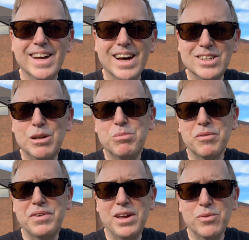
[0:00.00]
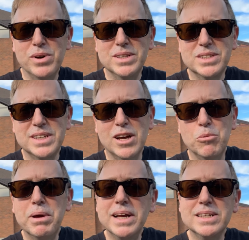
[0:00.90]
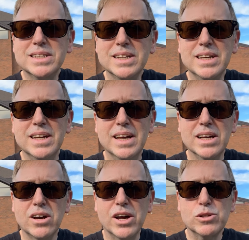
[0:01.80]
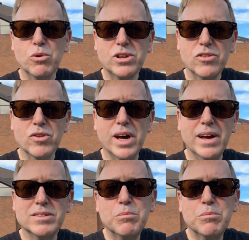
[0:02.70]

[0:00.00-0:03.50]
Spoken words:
how deep their faith was and how amazing God has worked in their lives.